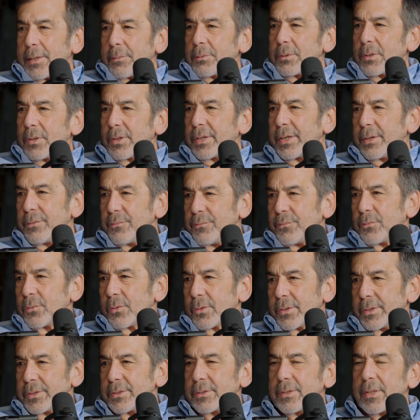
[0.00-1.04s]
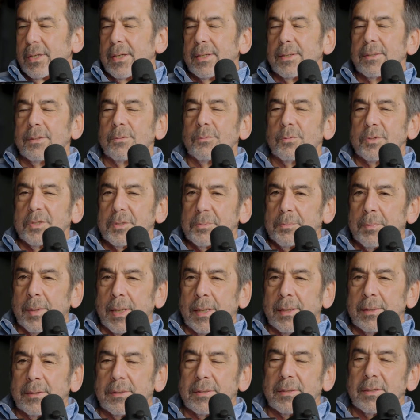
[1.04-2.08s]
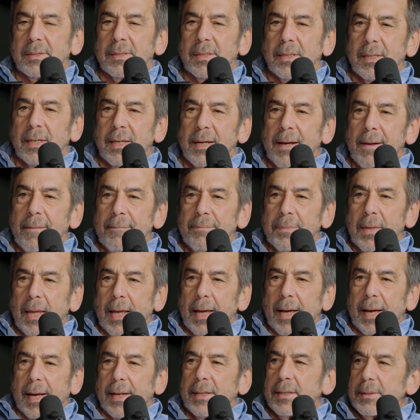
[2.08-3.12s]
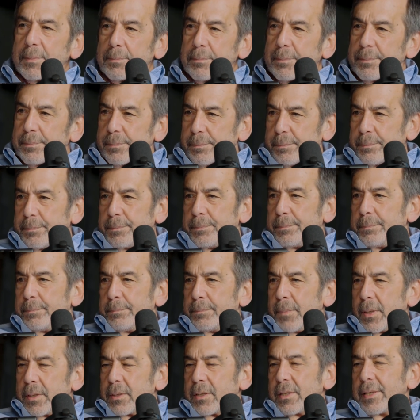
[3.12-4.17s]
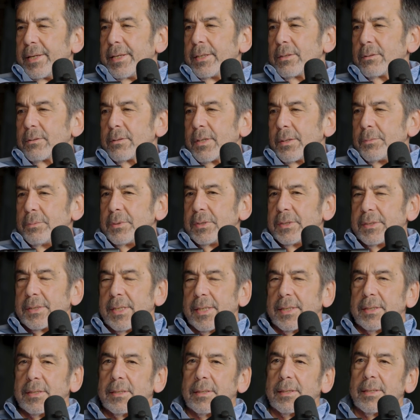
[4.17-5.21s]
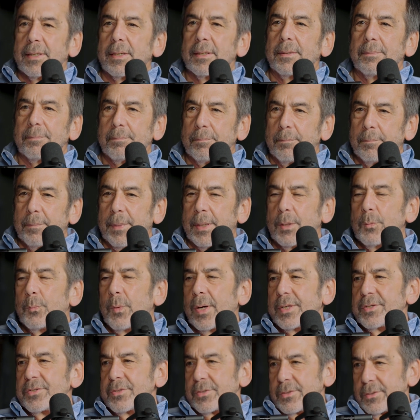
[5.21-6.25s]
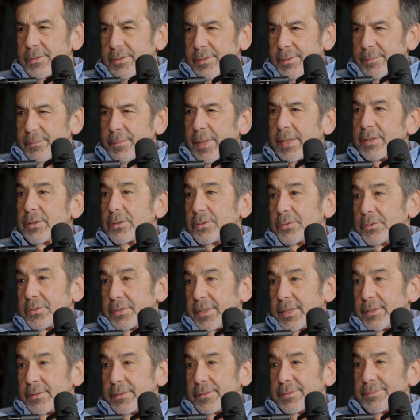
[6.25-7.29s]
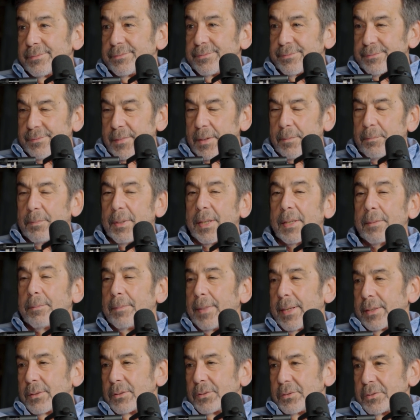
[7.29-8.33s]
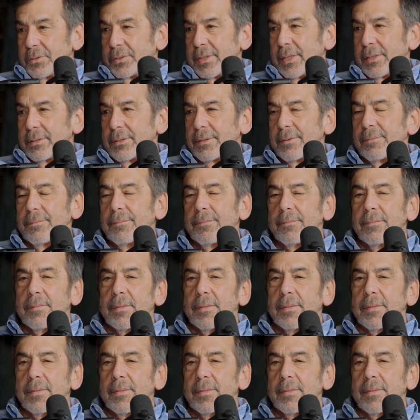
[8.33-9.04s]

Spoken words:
they were looking for and response. And a month later, I was at a Midwestern medical center, a big medical center.